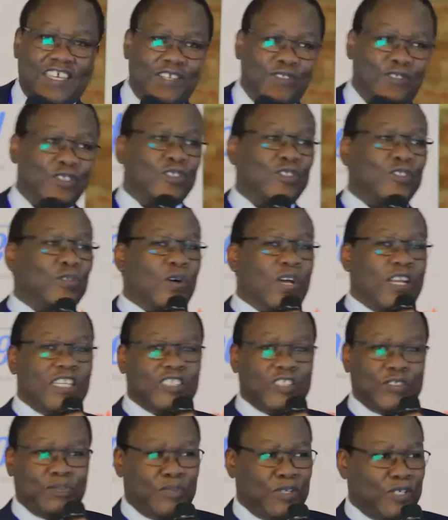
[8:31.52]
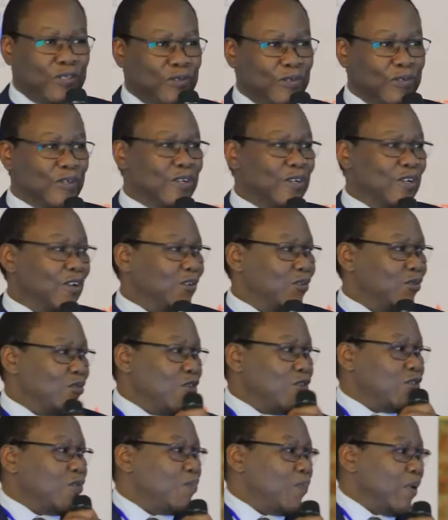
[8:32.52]
health insurance bill to
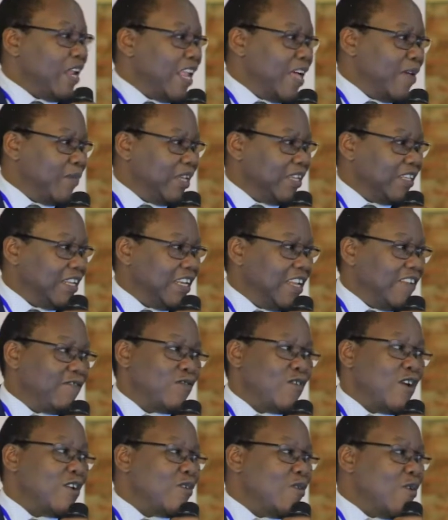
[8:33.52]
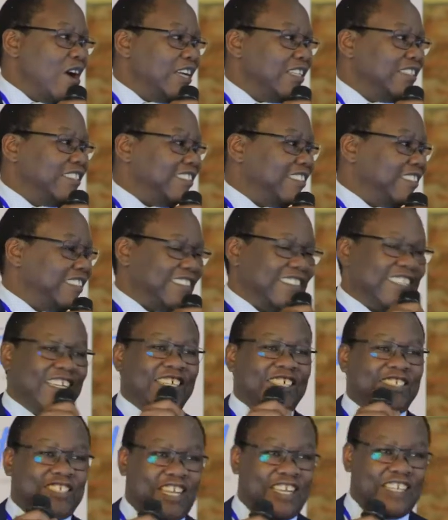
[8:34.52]
go to Parliament, and everyone was
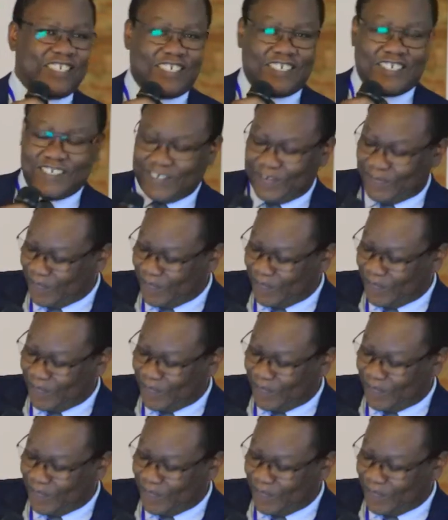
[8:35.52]
excited.